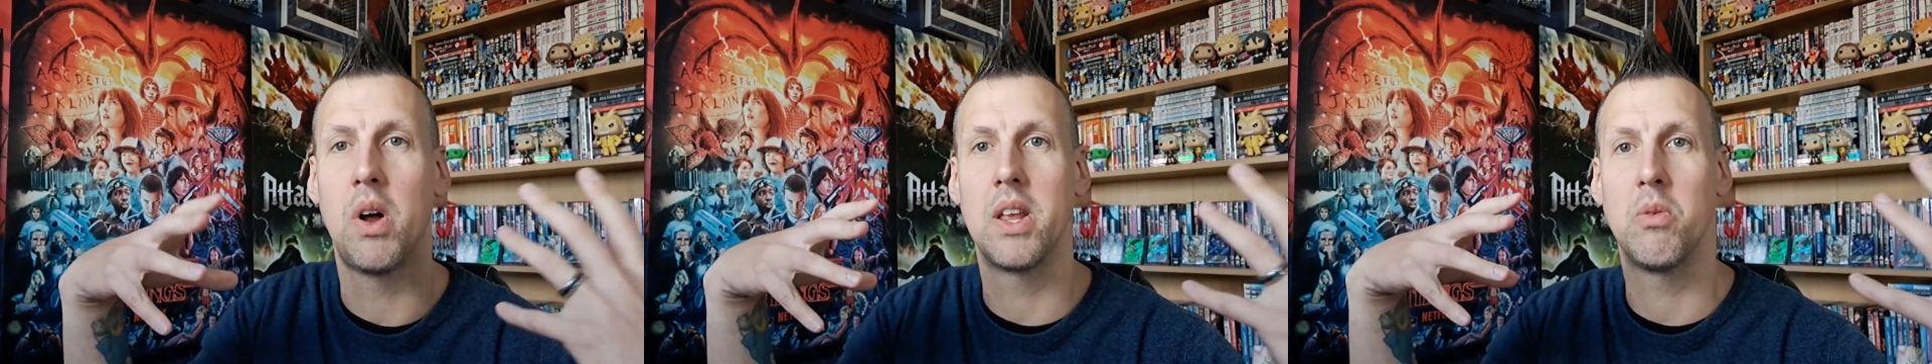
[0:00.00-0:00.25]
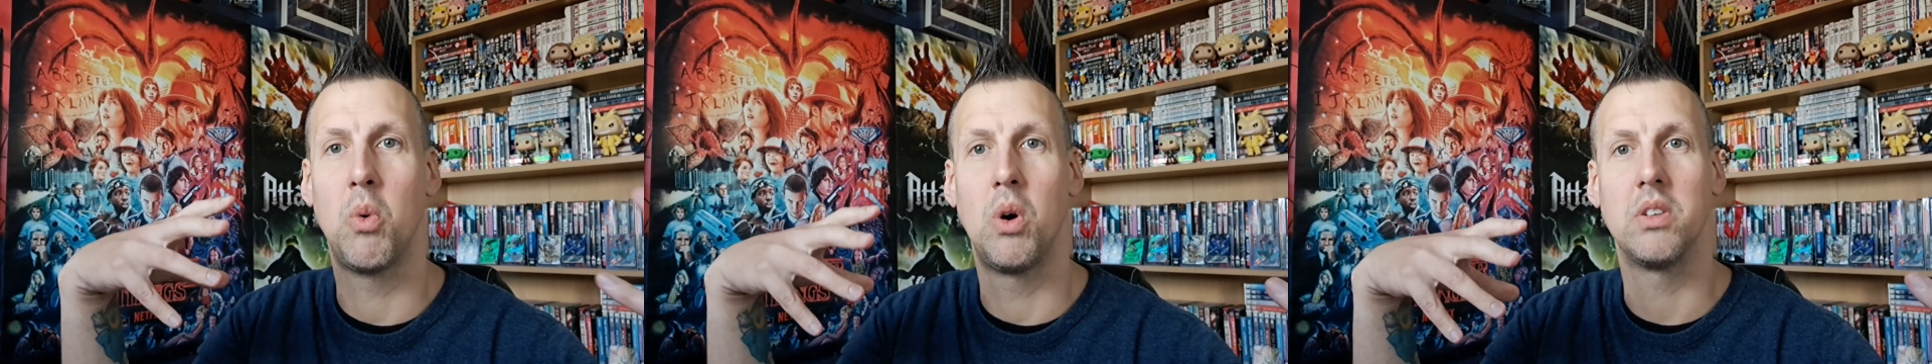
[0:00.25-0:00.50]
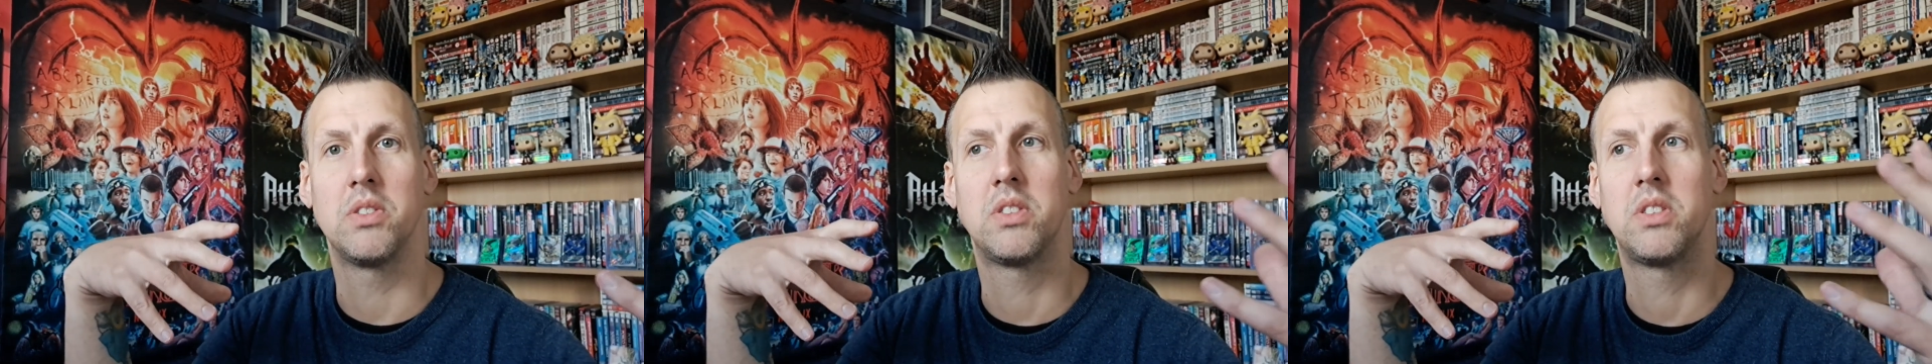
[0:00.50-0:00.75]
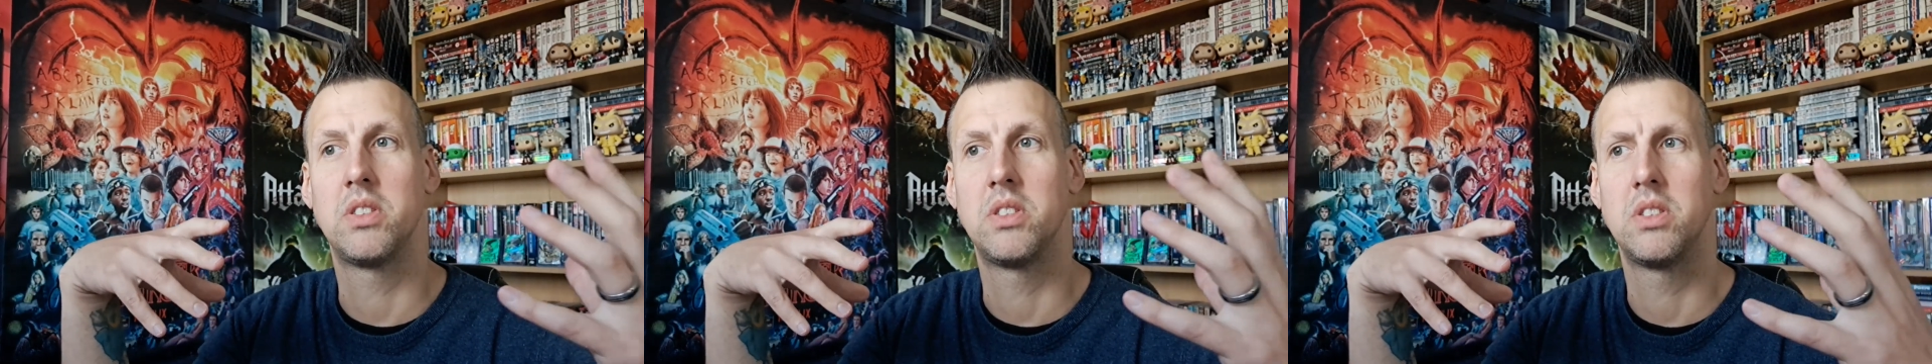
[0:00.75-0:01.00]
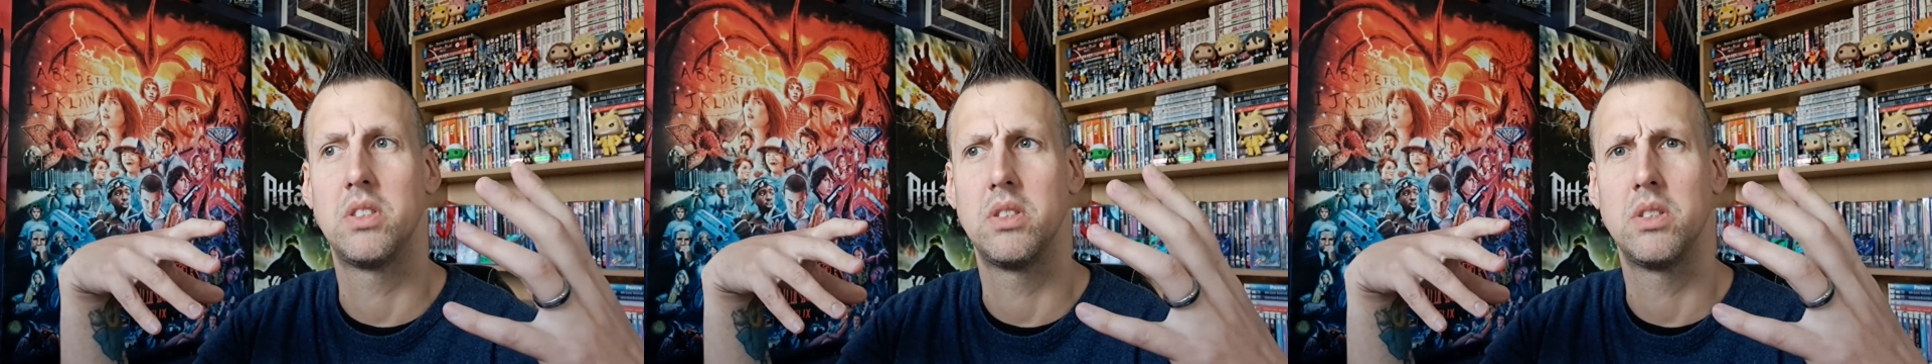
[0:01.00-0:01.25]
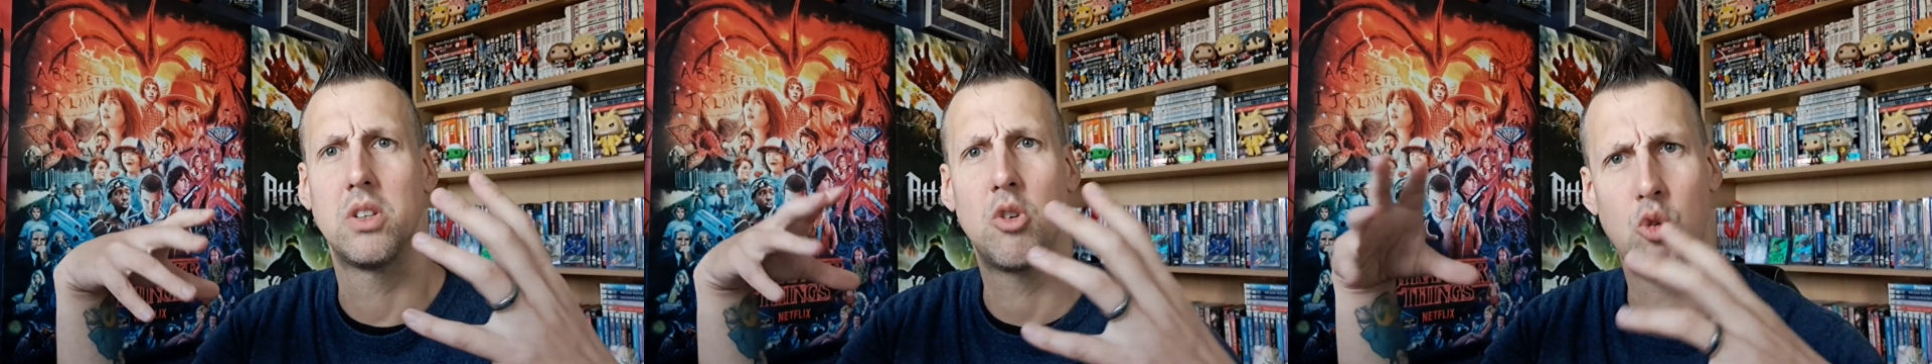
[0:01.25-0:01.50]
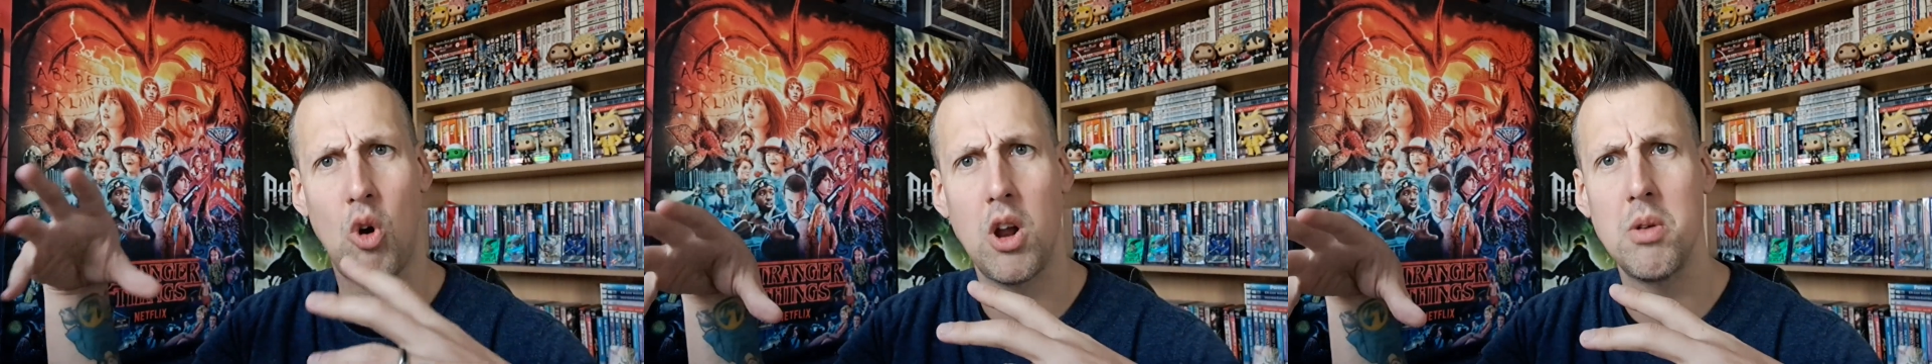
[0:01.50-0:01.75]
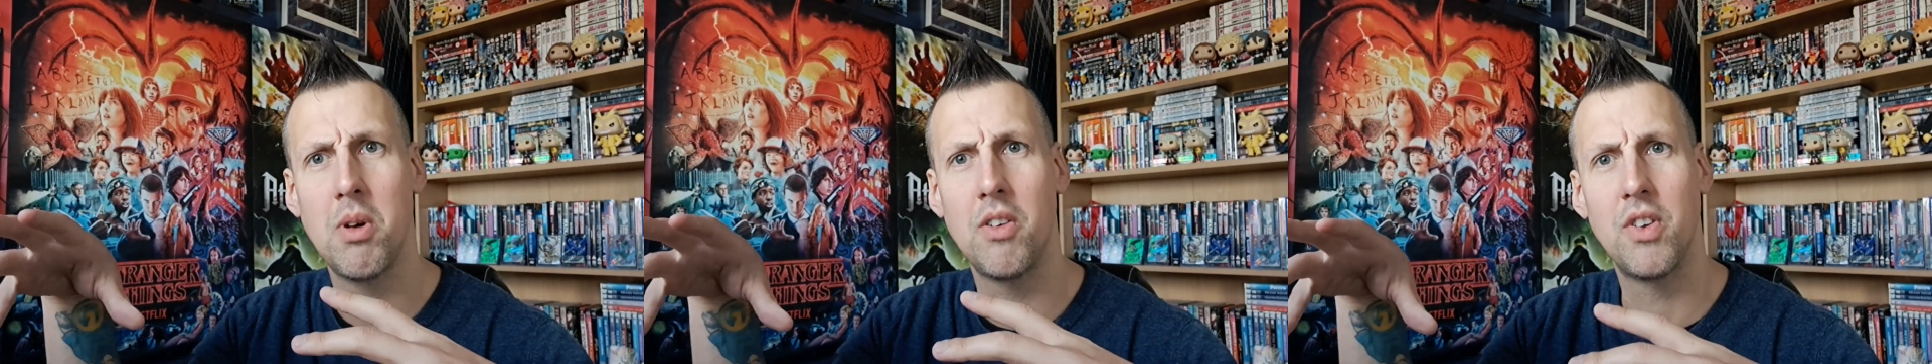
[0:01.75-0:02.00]
it was
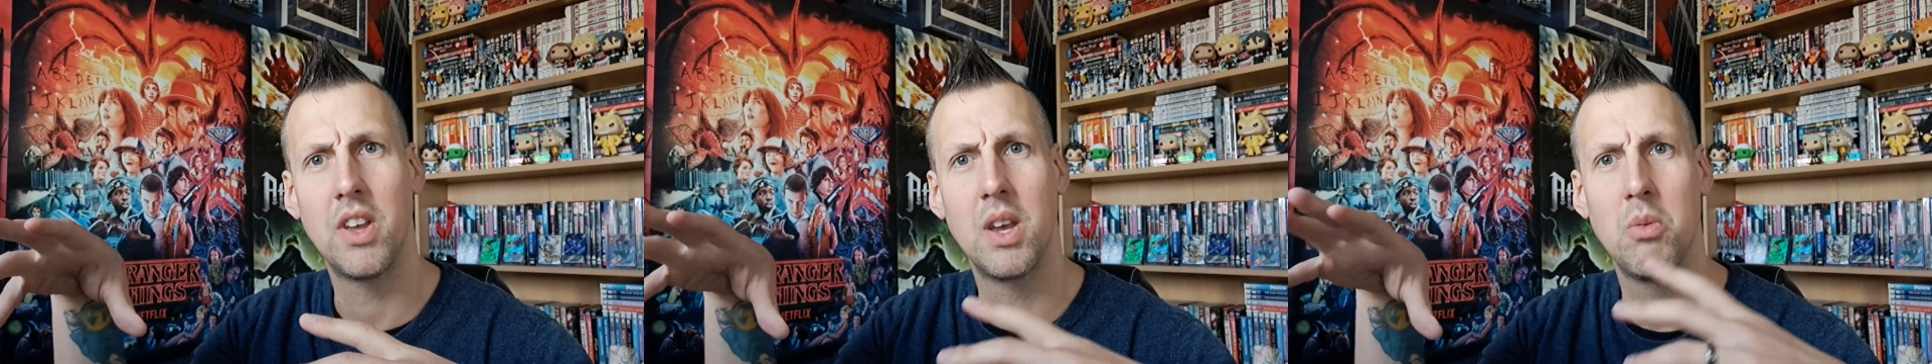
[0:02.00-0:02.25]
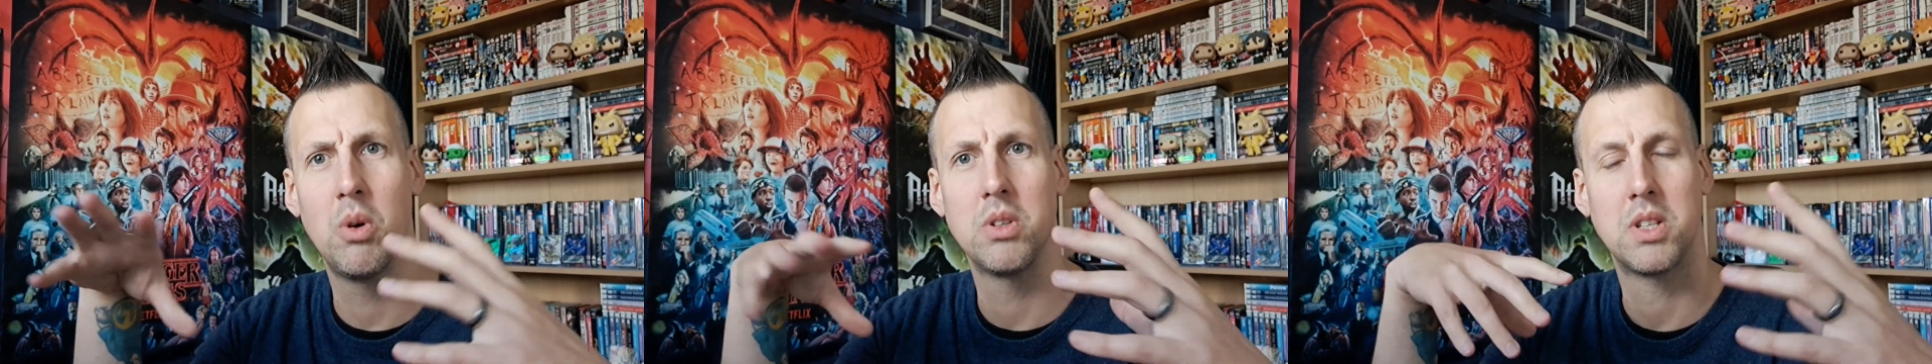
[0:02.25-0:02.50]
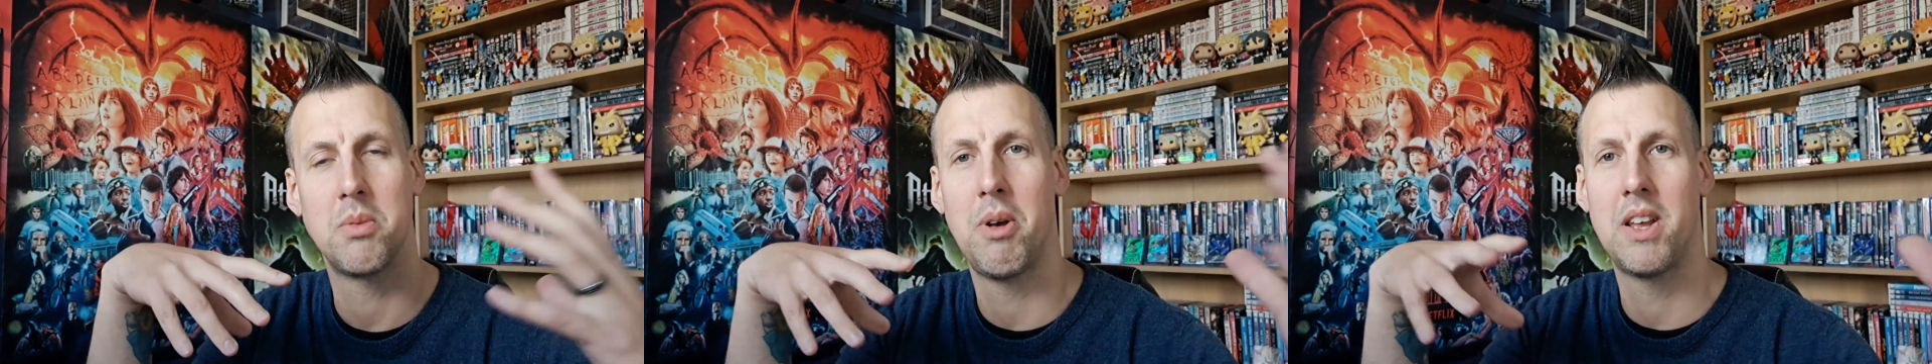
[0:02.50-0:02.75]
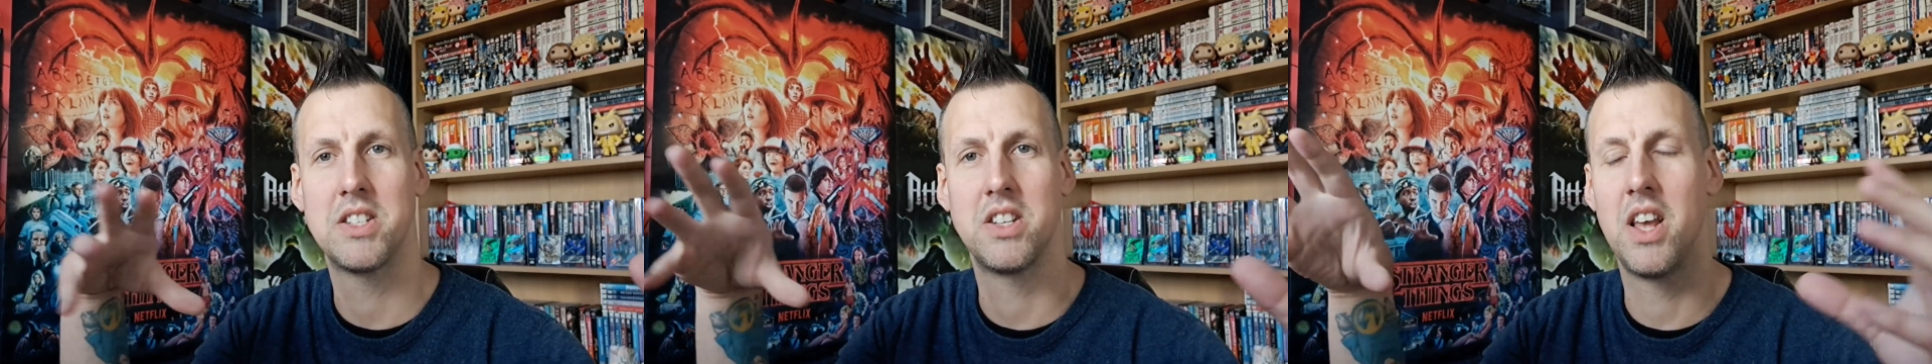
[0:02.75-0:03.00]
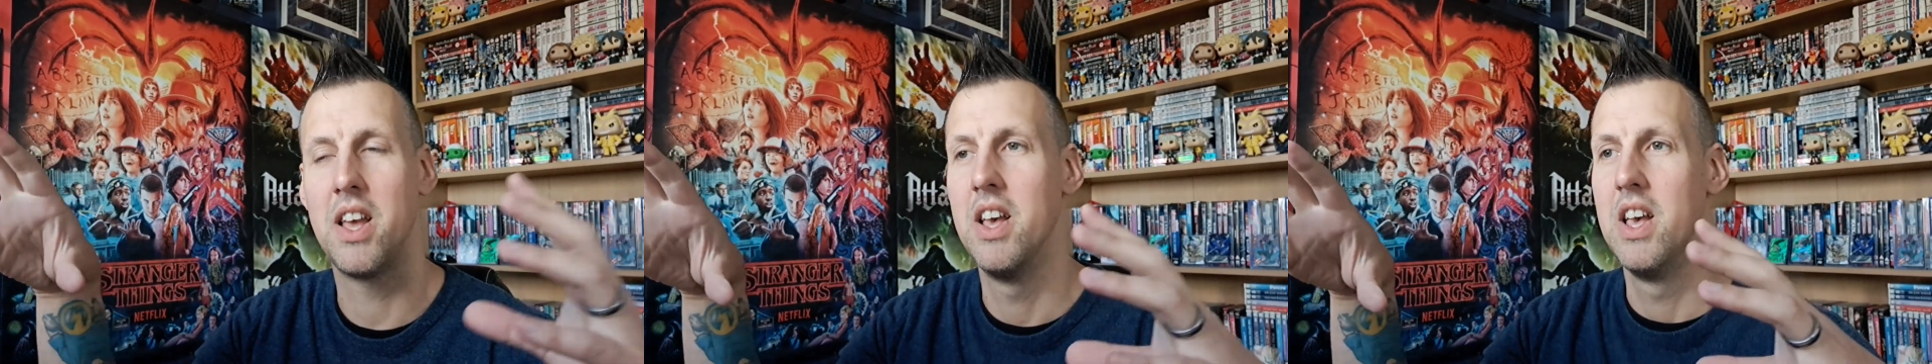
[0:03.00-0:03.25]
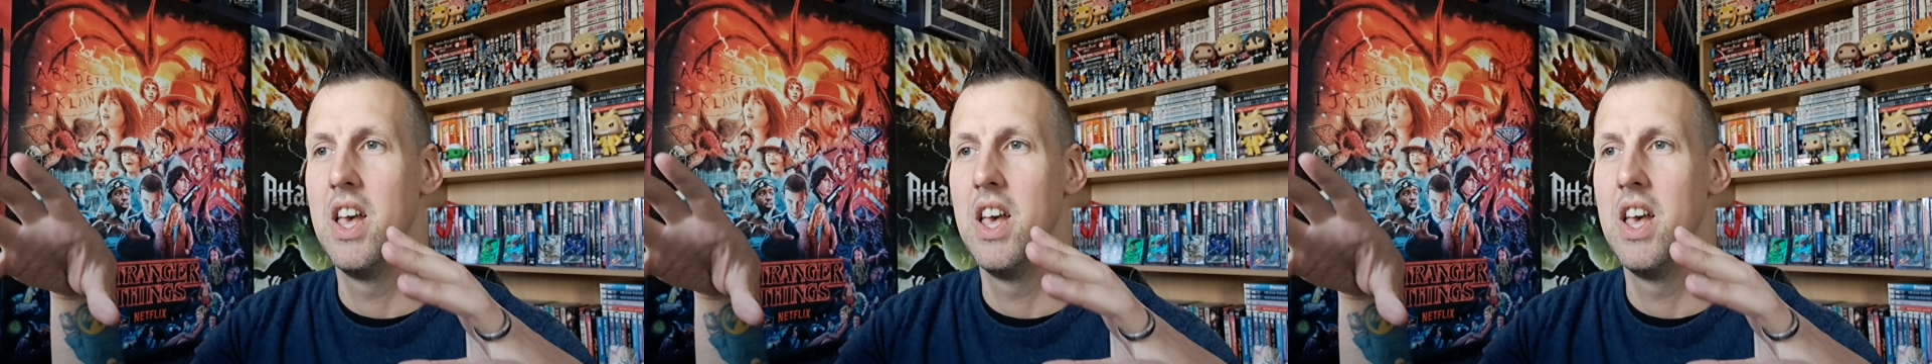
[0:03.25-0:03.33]
chrome, I think it was, compared to that.